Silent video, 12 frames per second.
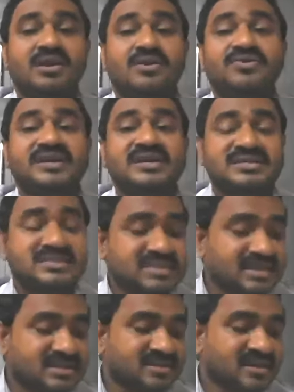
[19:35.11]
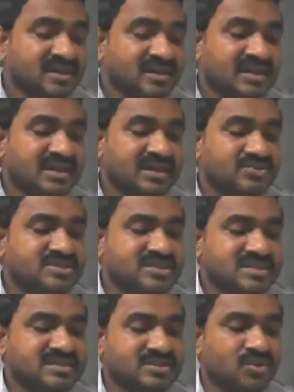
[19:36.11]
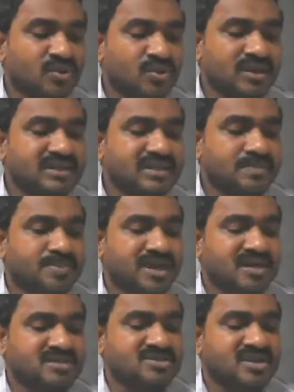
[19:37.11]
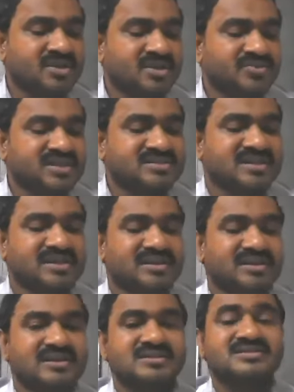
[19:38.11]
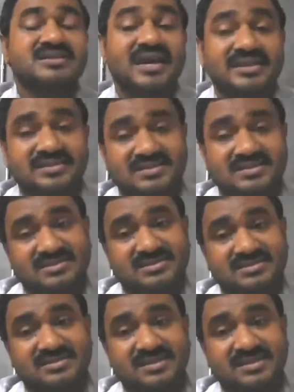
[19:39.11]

we can say linguistics only the branch of the general science